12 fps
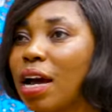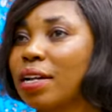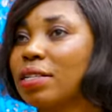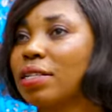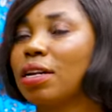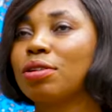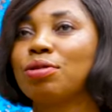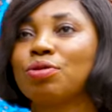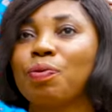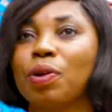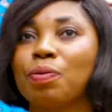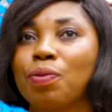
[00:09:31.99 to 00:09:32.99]
I send to
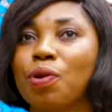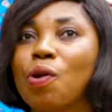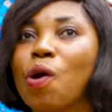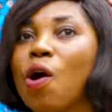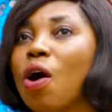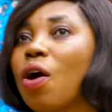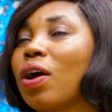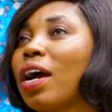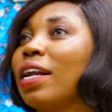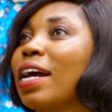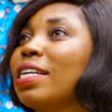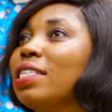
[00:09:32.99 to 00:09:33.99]
people,
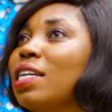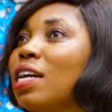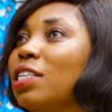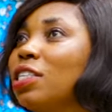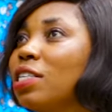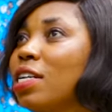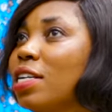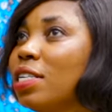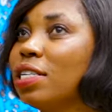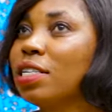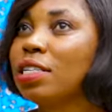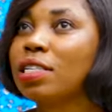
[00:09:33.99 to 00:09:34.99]

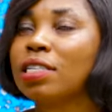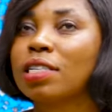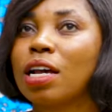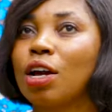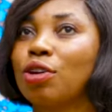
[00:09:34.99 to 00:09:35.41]
organizations,